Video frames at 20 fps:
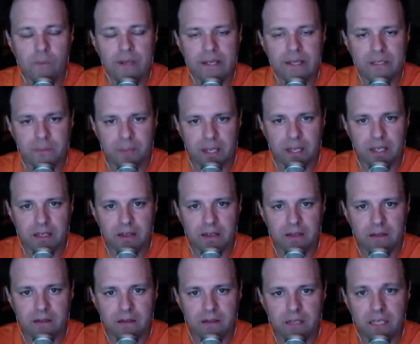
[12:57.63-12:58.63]
expand,
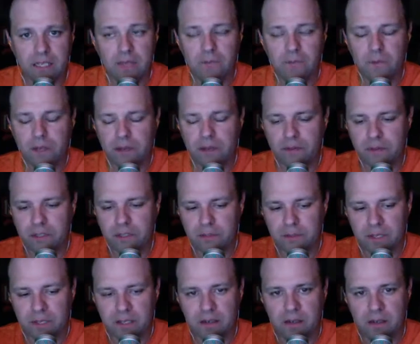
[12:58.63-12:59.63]
if we ever
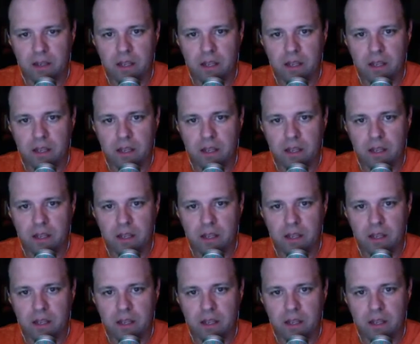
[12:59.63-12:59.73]
expand,